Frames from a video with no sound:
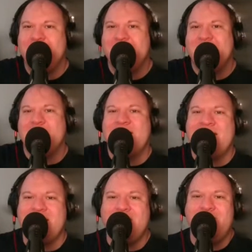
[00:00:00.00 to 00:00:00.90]
He hasn't given me
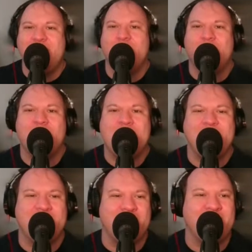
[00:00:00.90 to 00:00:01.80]
any unusual
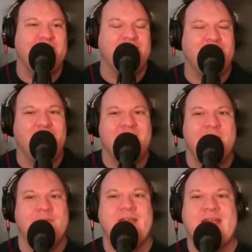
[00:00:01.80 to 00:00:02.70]
crime photos in a
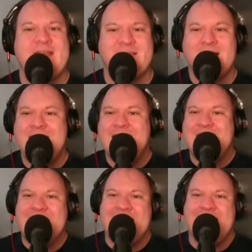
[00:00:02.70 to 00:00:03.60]
couple of days.
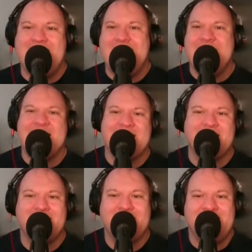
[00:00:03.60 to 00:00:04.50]

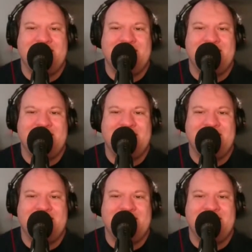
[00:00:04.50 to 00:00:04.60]
And